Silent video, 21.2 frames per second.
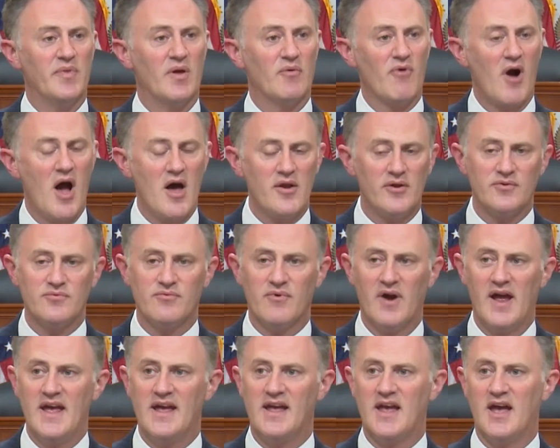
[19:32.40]
Ronald
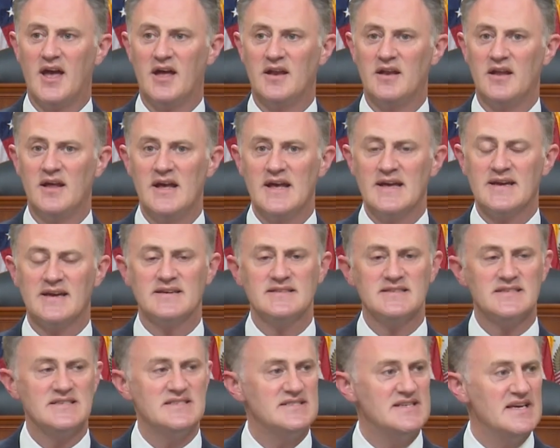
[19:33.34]
Reagan
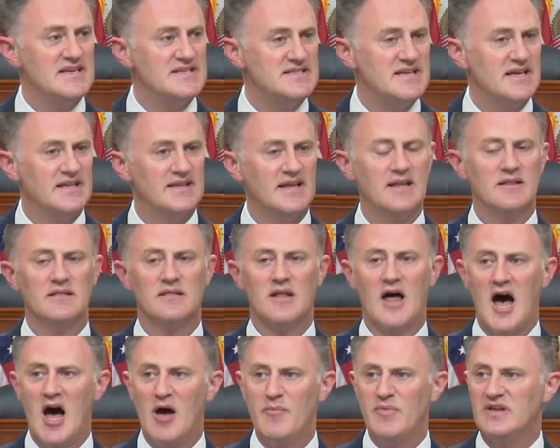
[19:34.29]
consistently
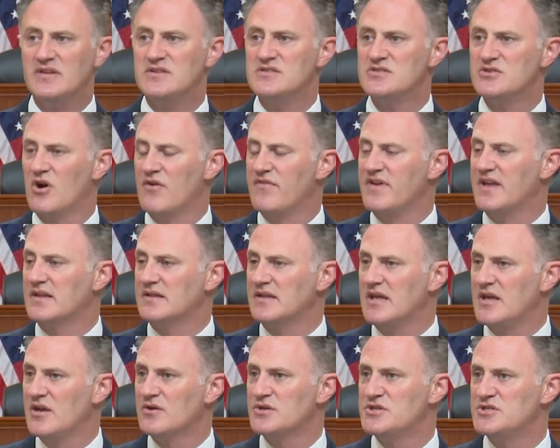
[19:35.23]
lobbied Soviet
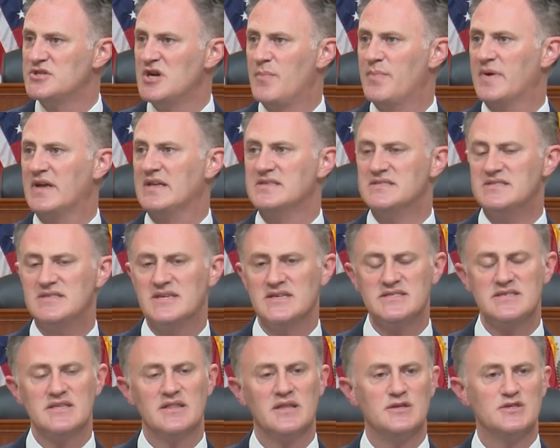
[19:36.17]
leadership,
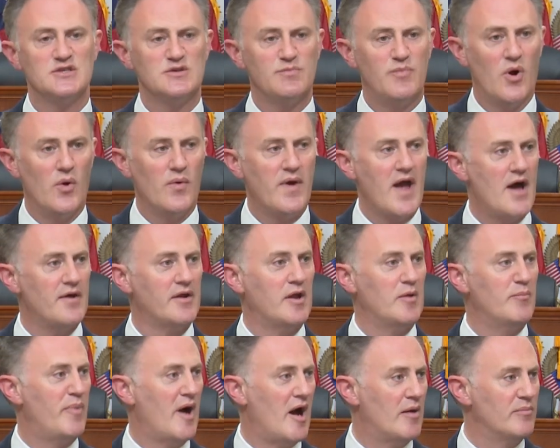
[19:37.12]
consistently spoke out
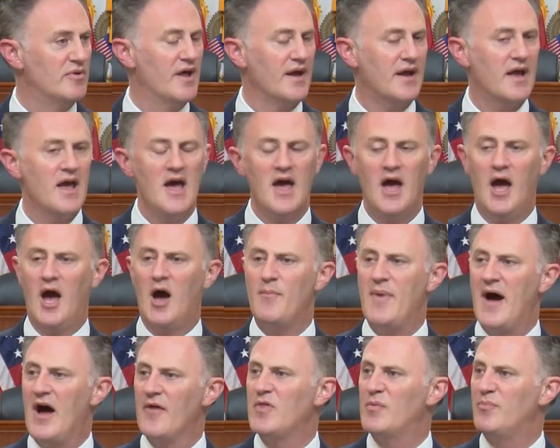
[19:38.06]
in public
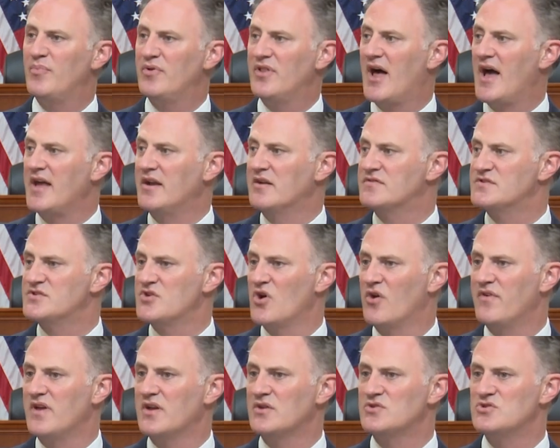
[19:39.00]
about the plight of
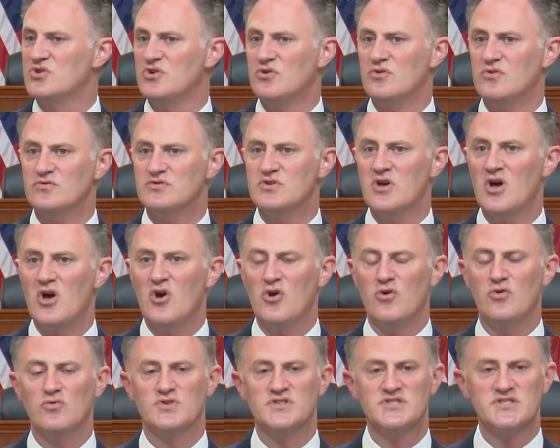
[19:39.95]
Soviet Jews
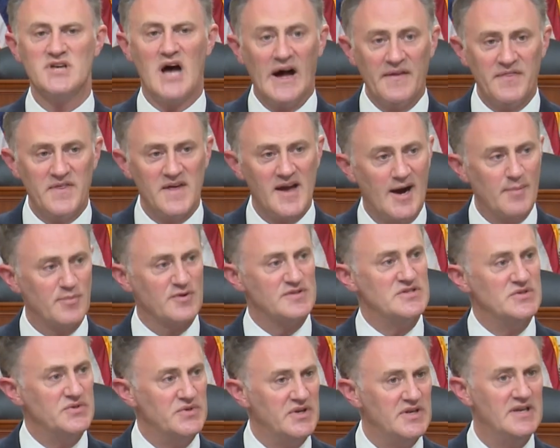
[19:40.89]
who sought the
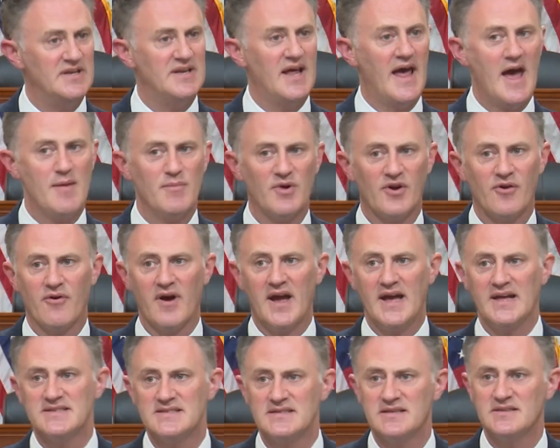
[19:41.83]
opportunity to
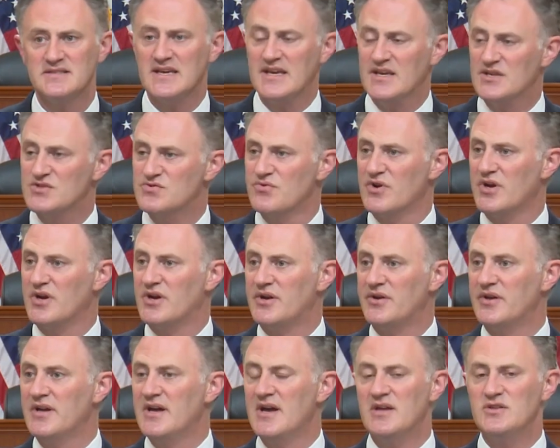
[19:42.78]
emigrate to
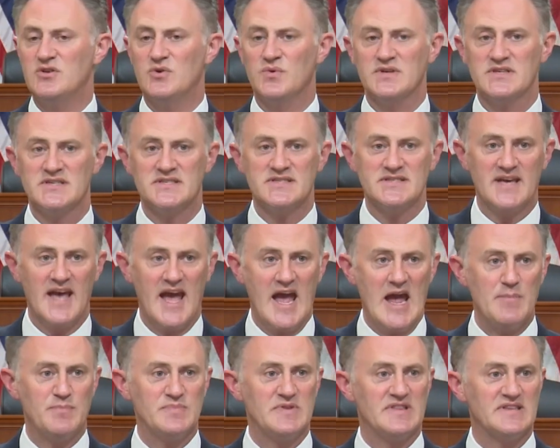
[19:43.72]
Israel to
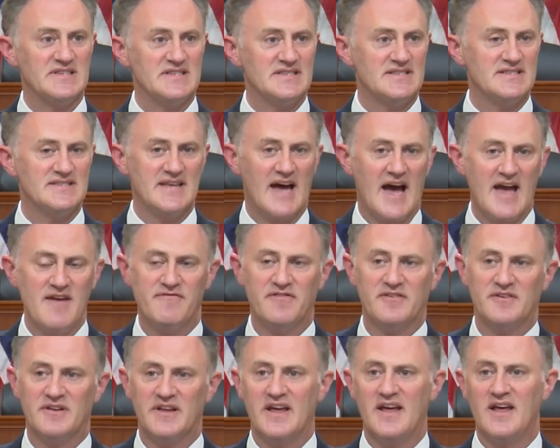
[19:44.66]
escape the
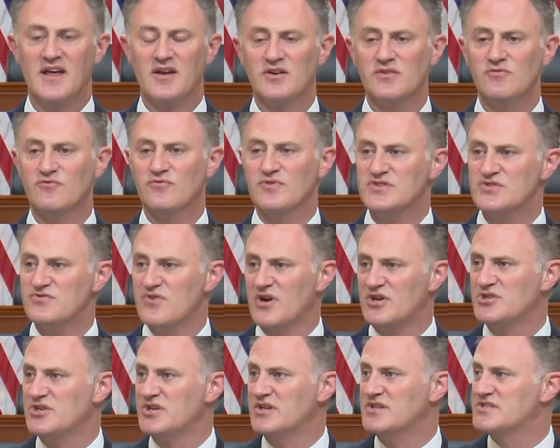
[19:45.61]
stifling
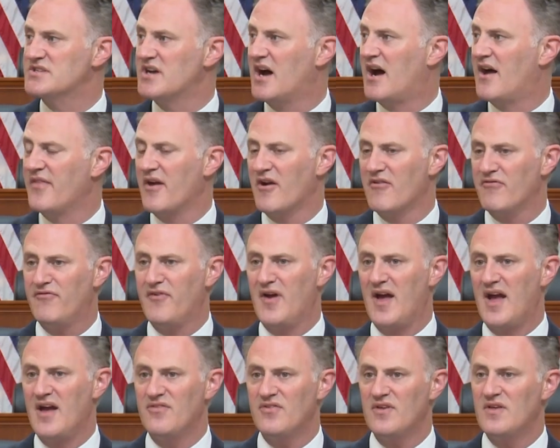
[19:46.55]
restrictions on their
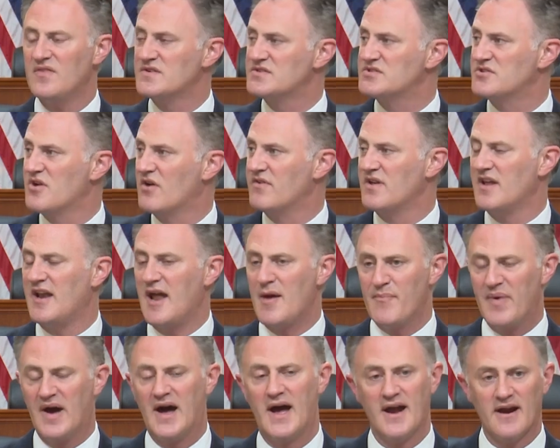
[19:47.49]
faith in the Soviet
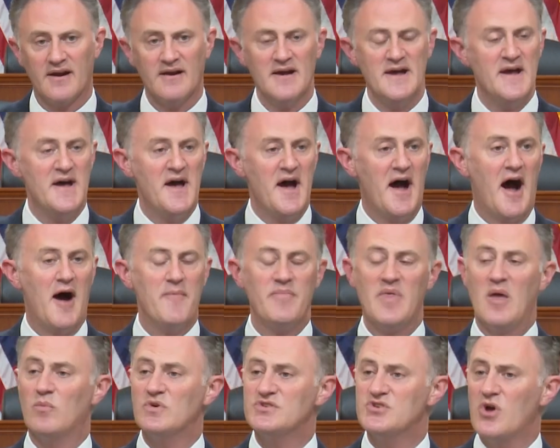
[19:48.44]
Empire,
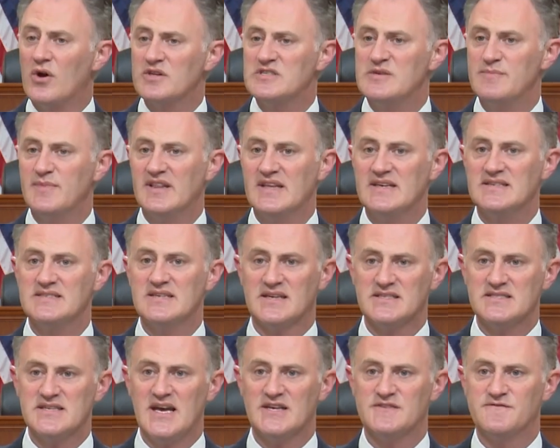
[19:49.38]
and was ultimately
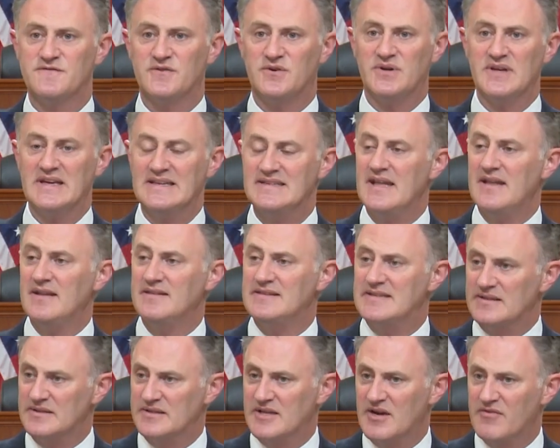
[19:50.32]
successful in
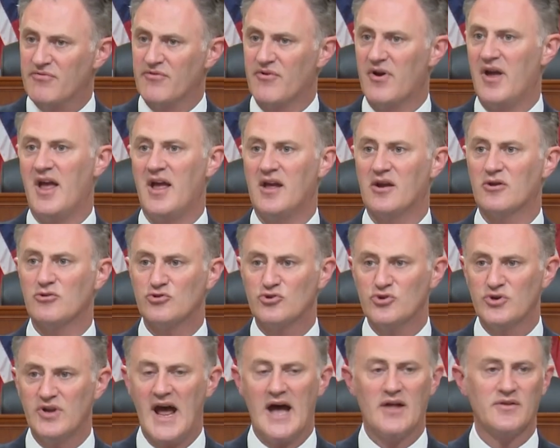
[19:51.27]
delivering
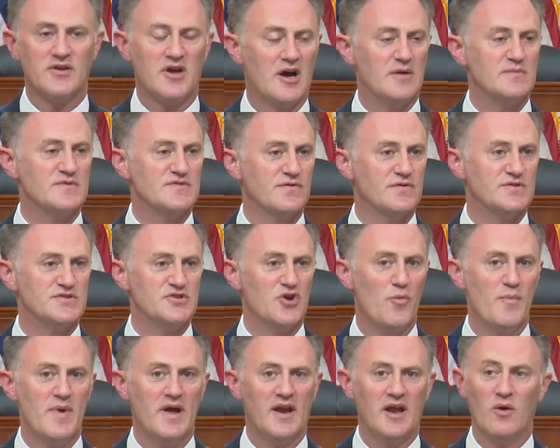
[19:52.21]
good outcomes for
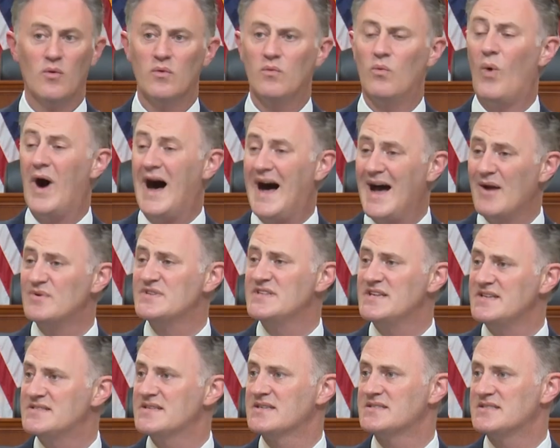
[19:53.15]
so many. Why was
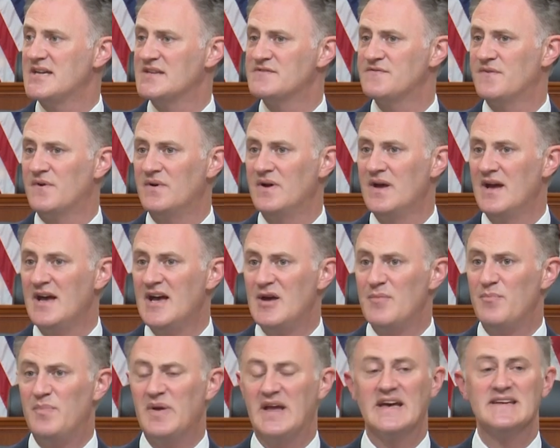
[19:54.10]
he successful?
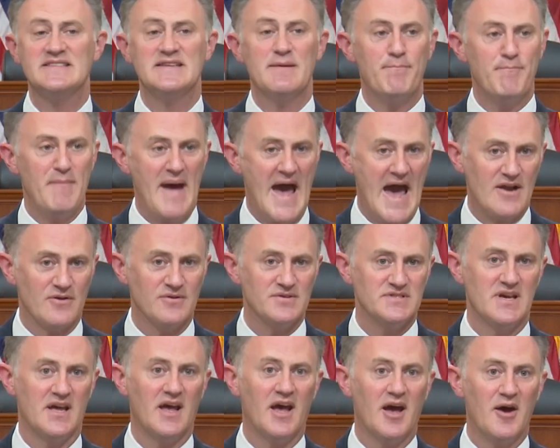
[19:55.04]
Because it mattered
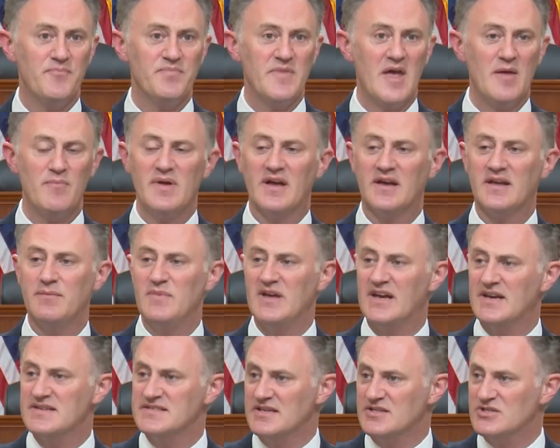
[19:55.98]
to him, and
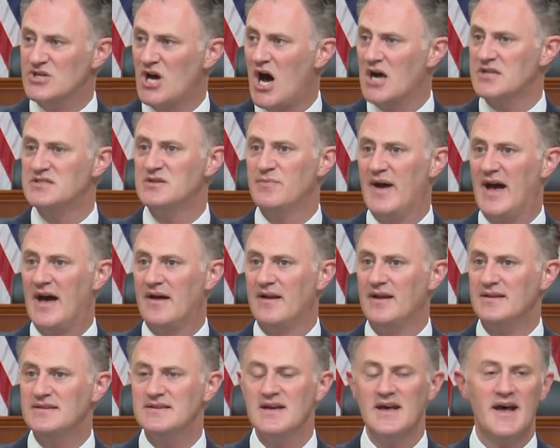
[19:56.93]
because he talked about
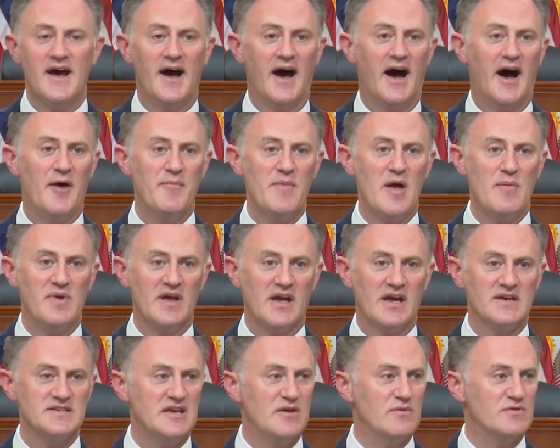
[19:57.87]
it, and
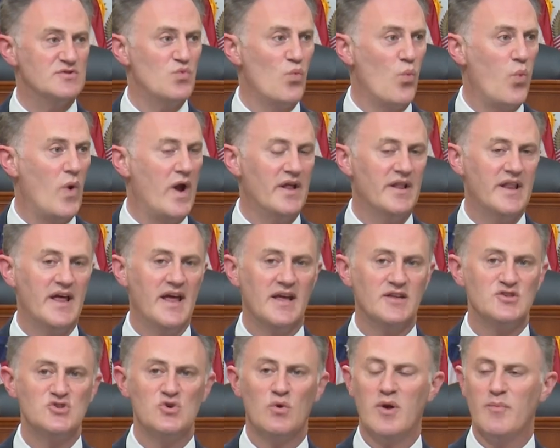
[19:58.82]
because he was
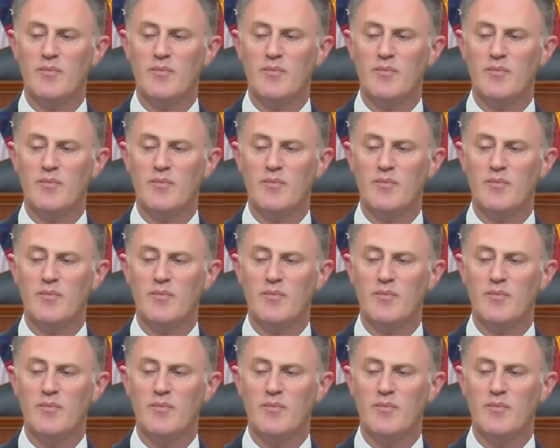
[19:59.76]
willing to